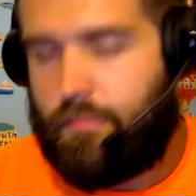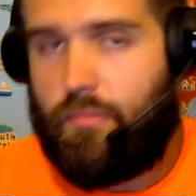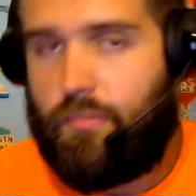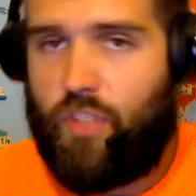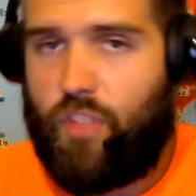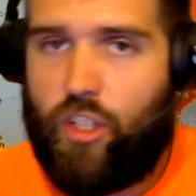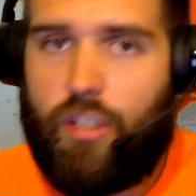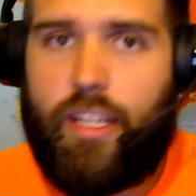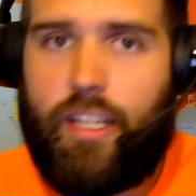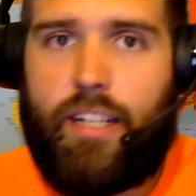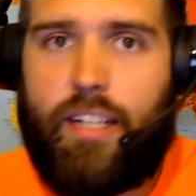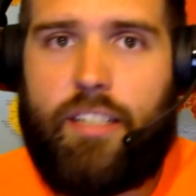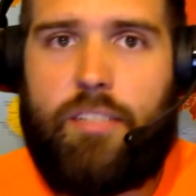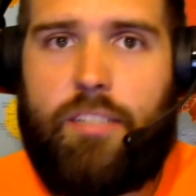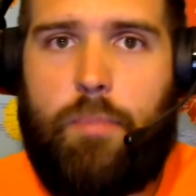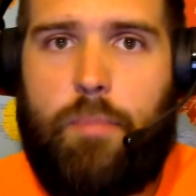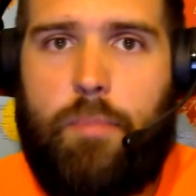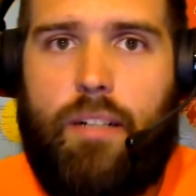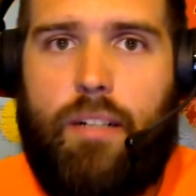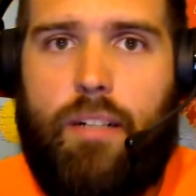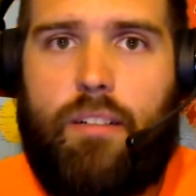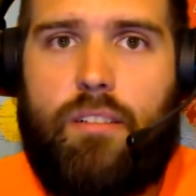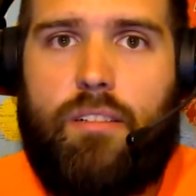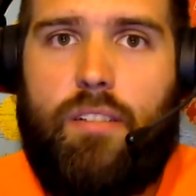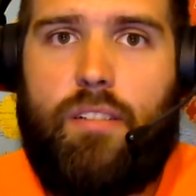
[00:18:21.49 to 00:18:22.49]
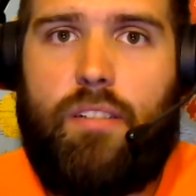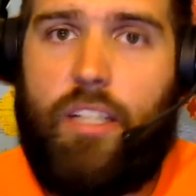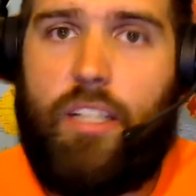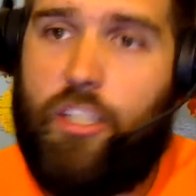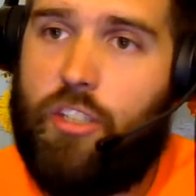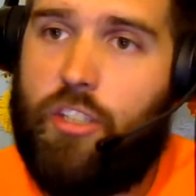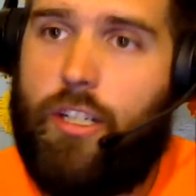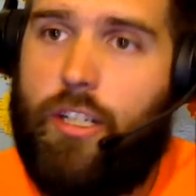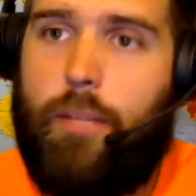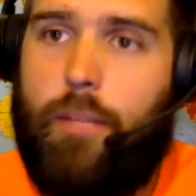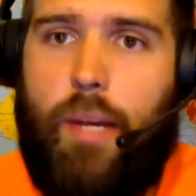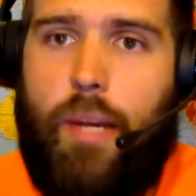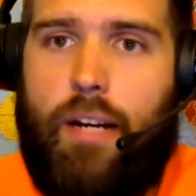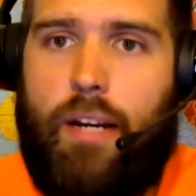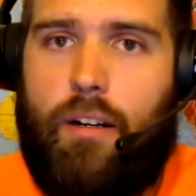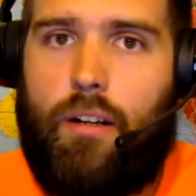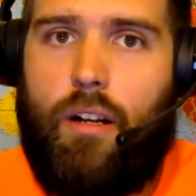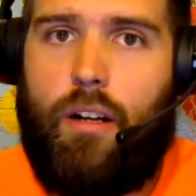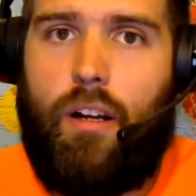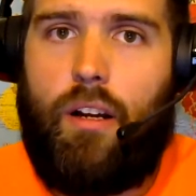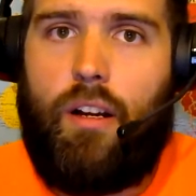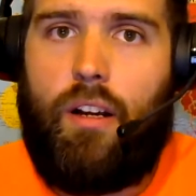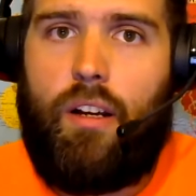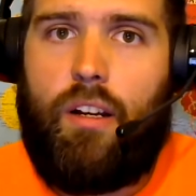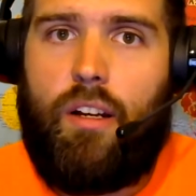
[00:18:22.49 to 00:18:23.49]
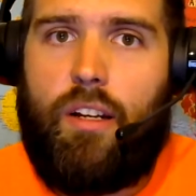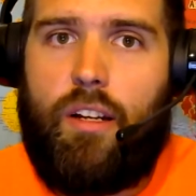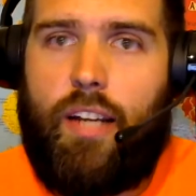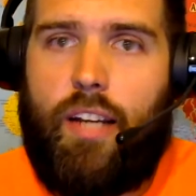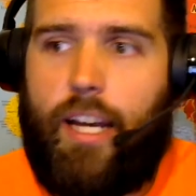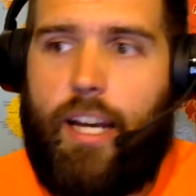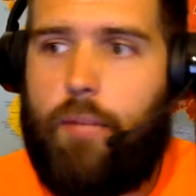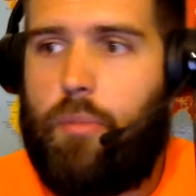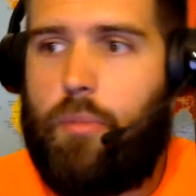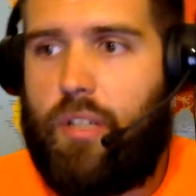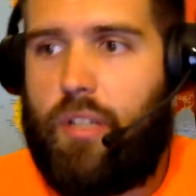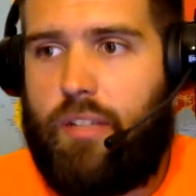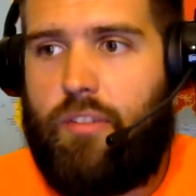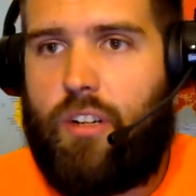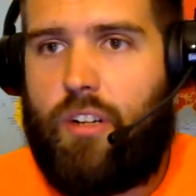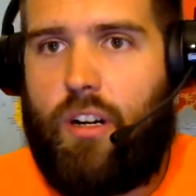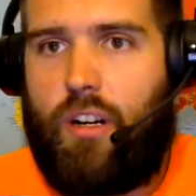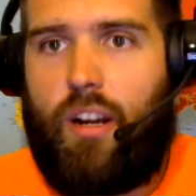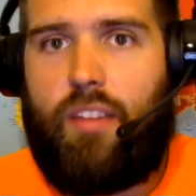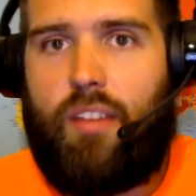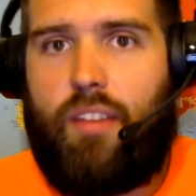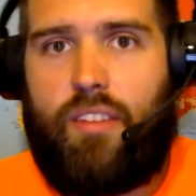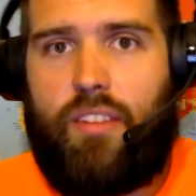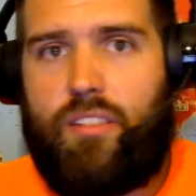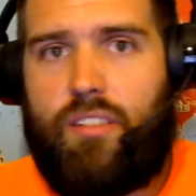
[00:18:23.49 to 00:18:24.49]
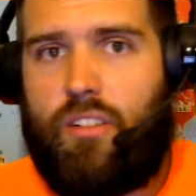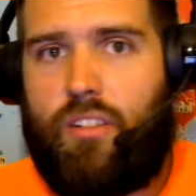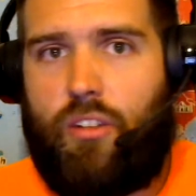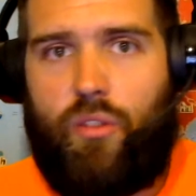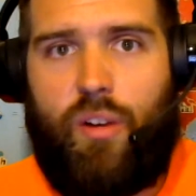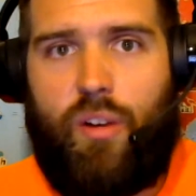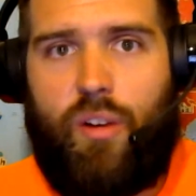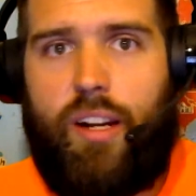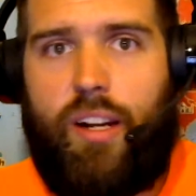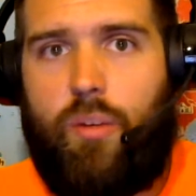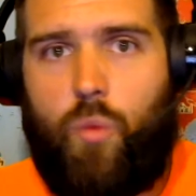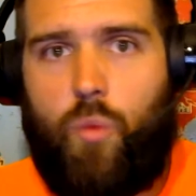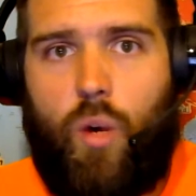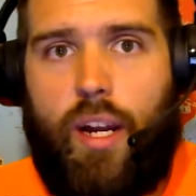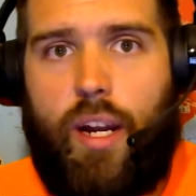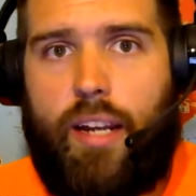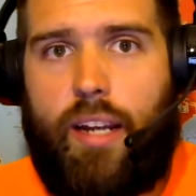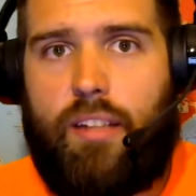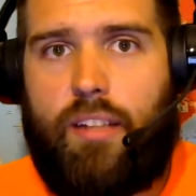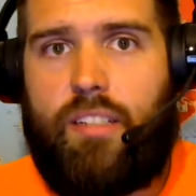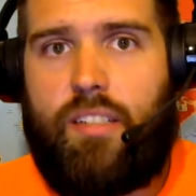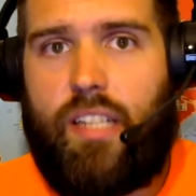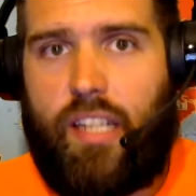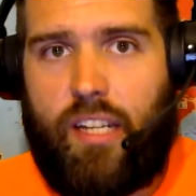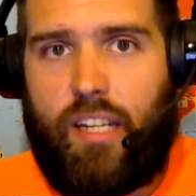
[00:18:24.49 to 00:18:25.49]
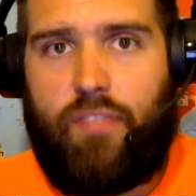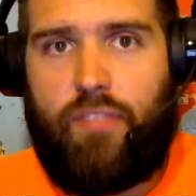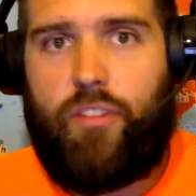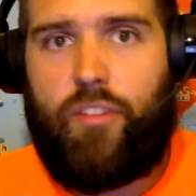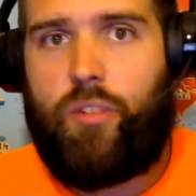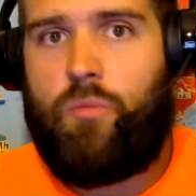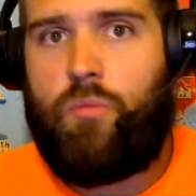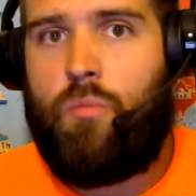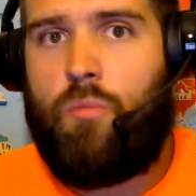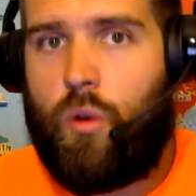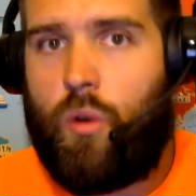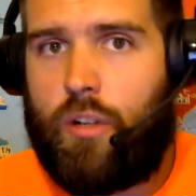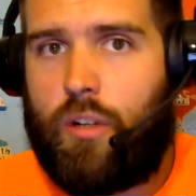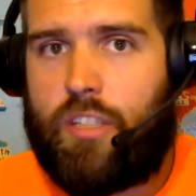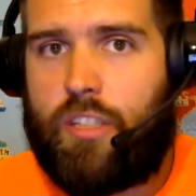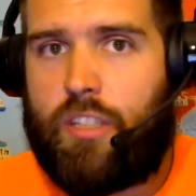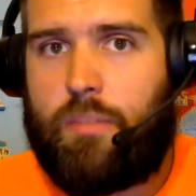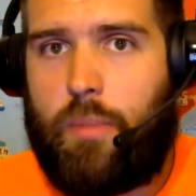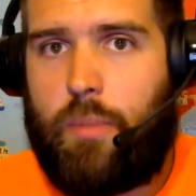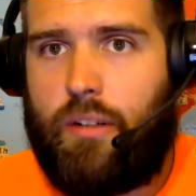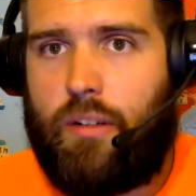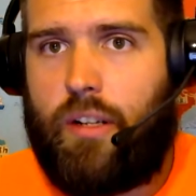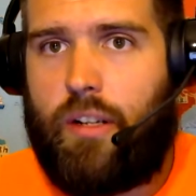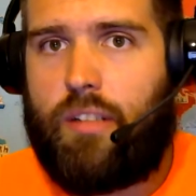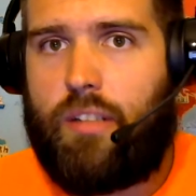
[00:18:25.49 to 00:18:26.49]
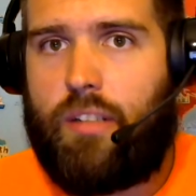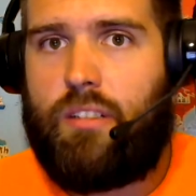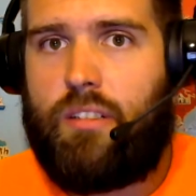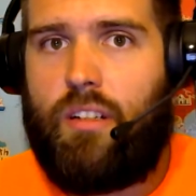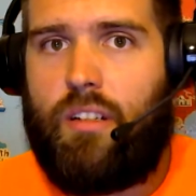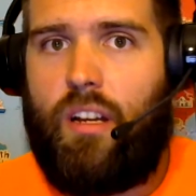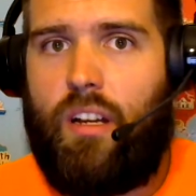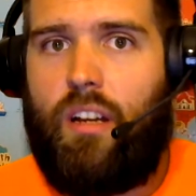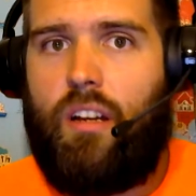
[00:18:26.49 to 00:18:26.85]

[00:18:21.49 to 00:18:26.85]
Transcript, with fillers: You'll get experience and you'll get better. And believe it or not, this is a great way to give you more experience.